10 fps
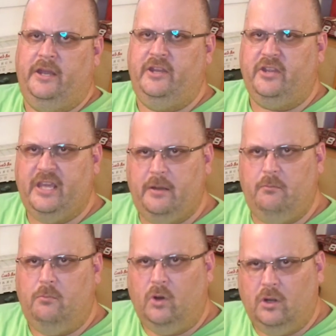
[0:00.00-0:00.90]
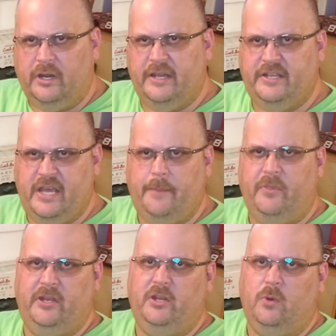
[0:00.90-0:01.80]
more in depth and you want to
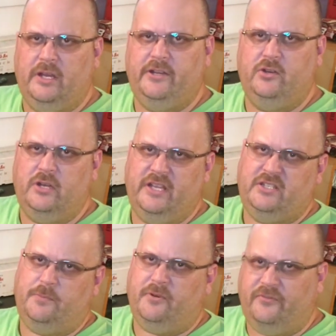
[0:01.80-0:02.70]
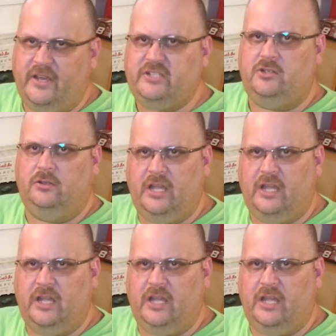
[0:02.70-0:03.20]
do it as a professional level,